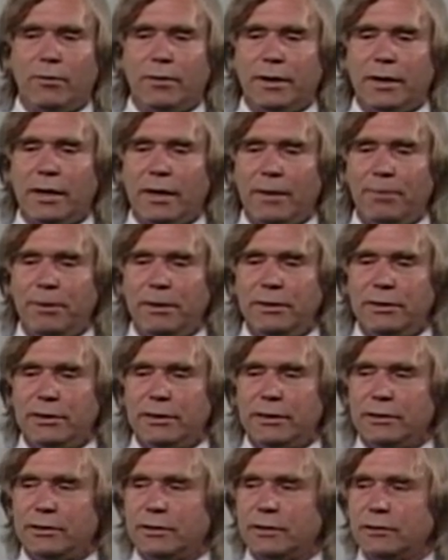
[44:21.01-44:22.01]
what happens
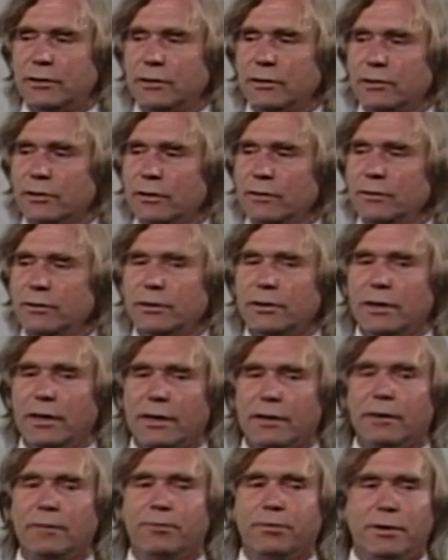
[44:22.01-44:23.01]
is that the students
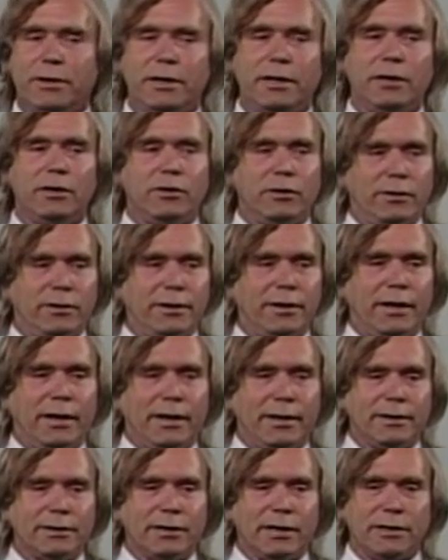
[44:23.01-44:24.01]
get pretty good
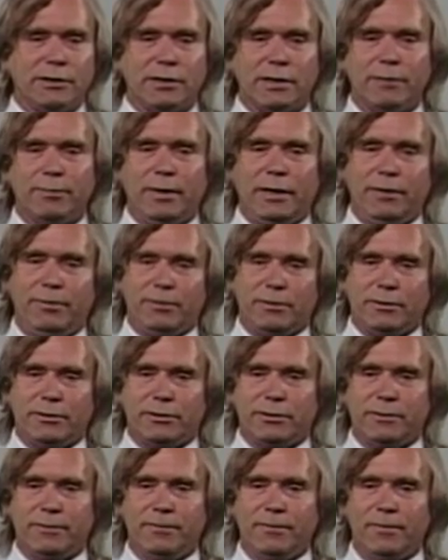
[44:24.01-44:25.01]
at assessing
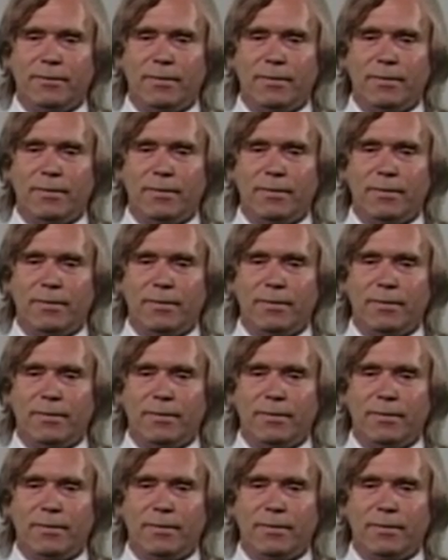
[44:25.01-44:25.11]
papers.